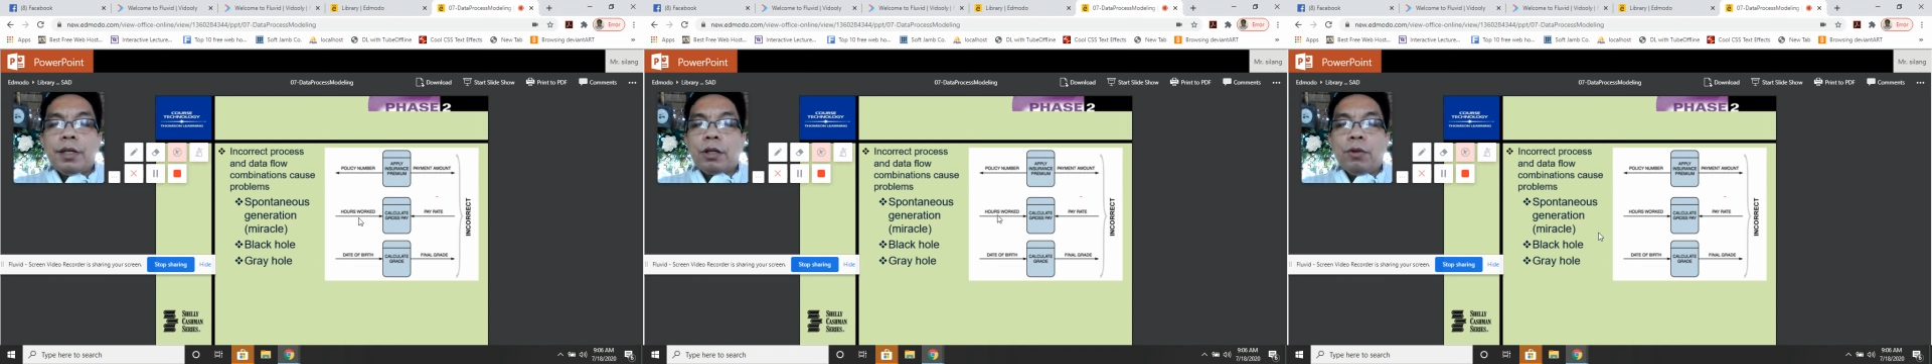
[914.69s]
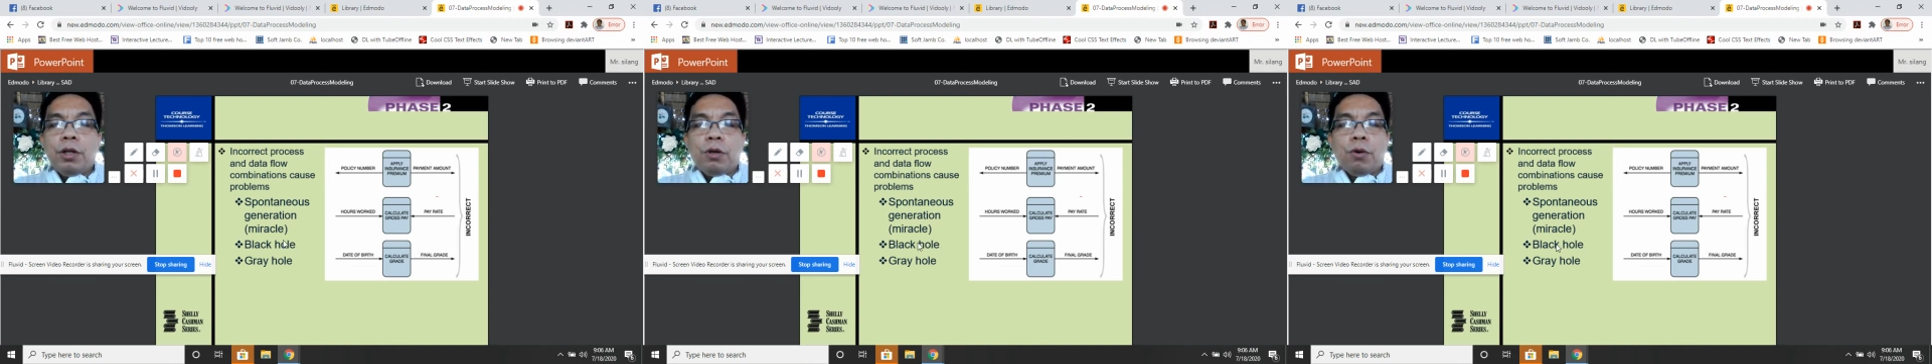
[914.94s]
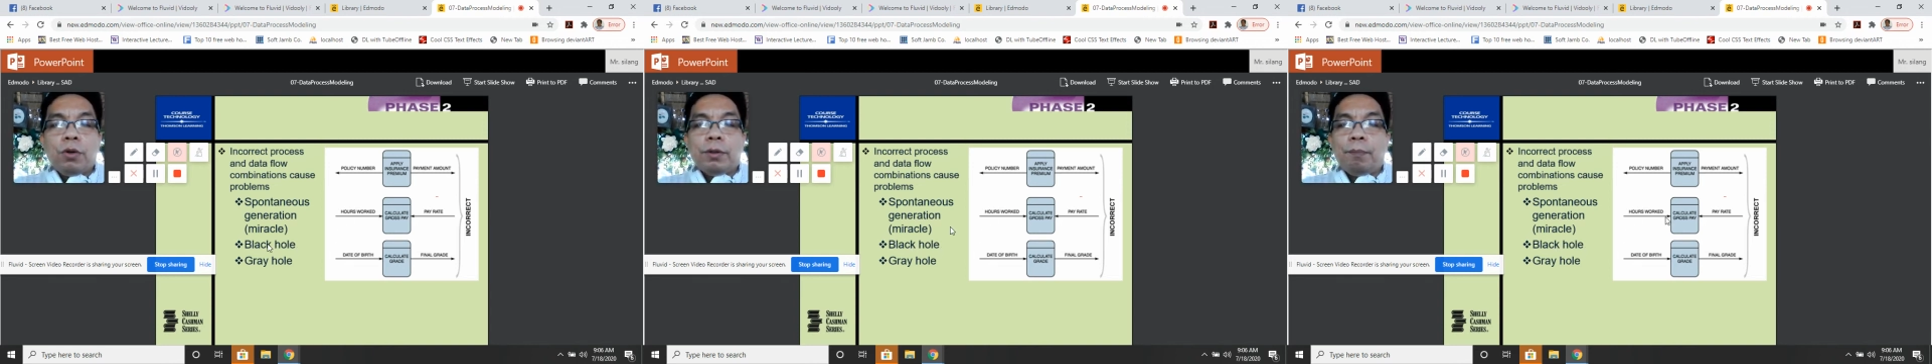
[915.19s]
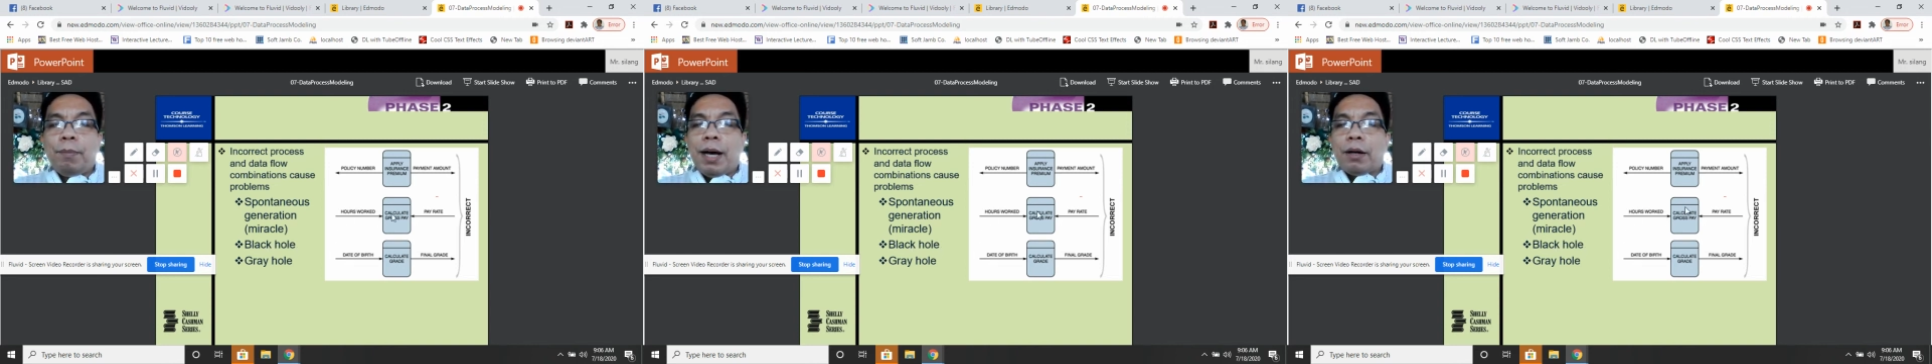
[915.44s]
actually called the
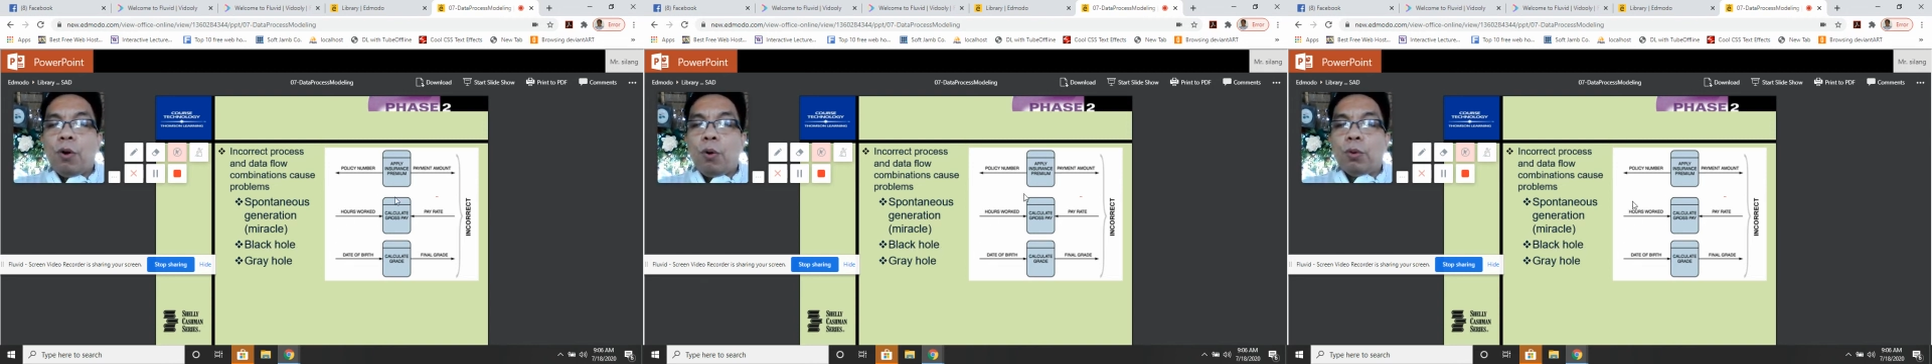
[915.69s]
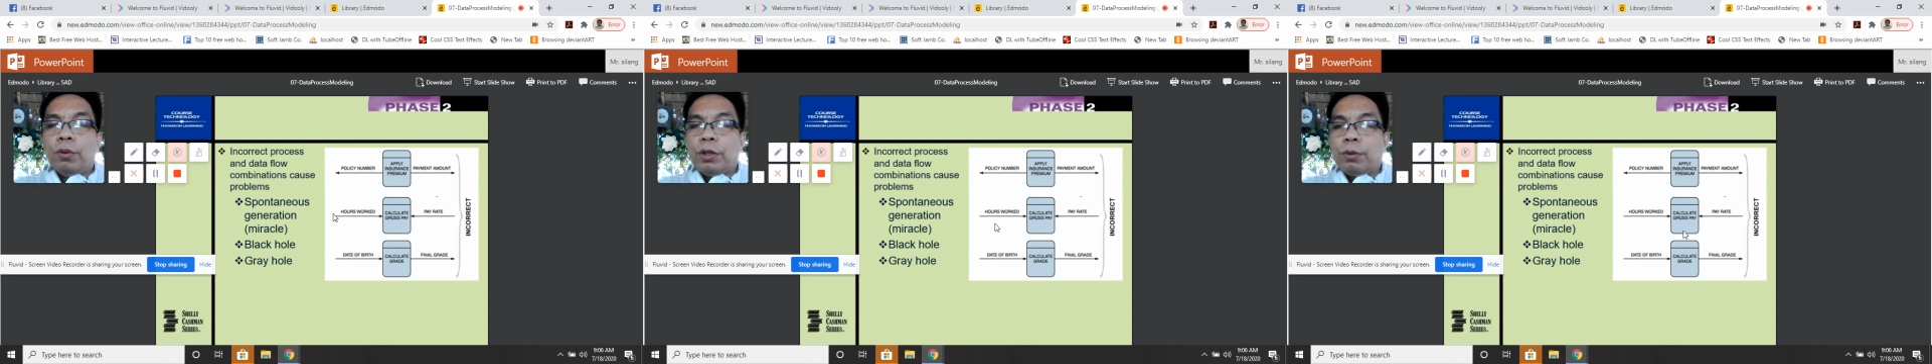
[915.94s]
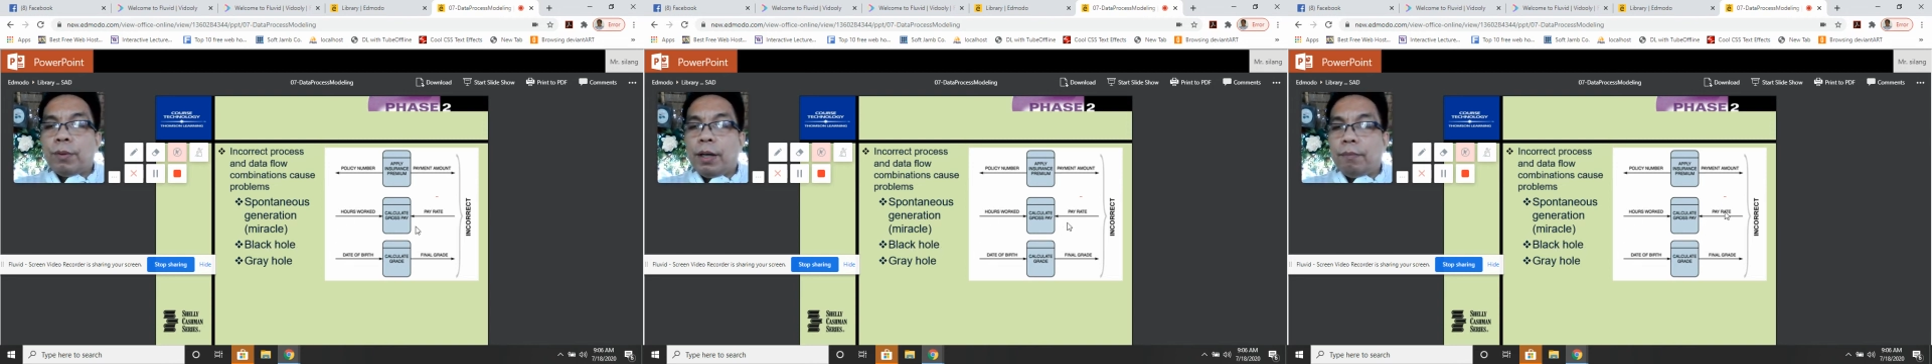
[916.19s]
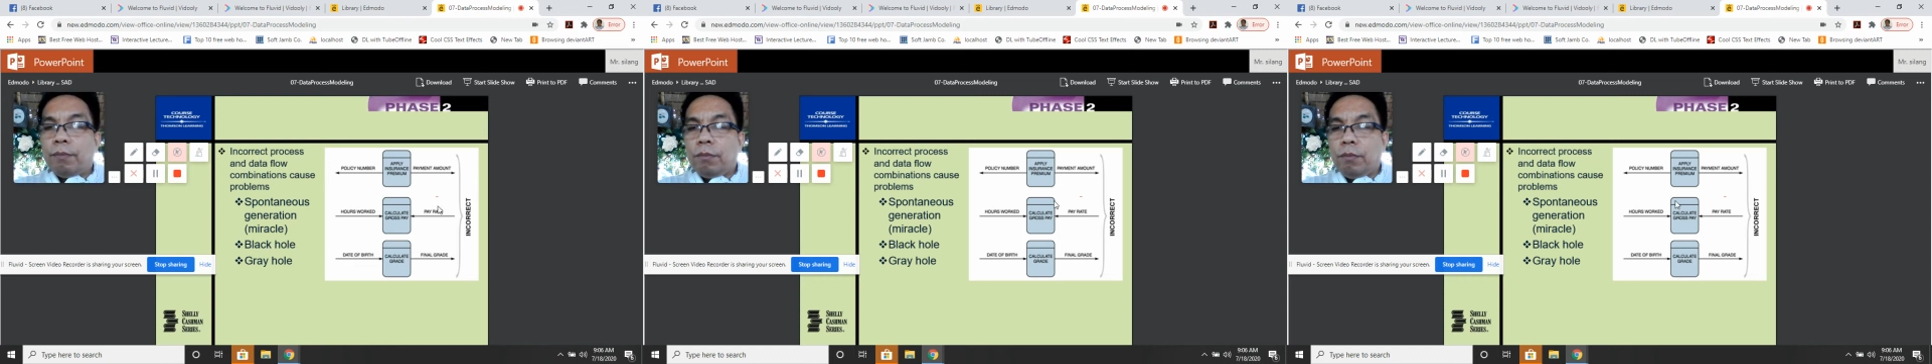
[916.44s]
black hole. This one.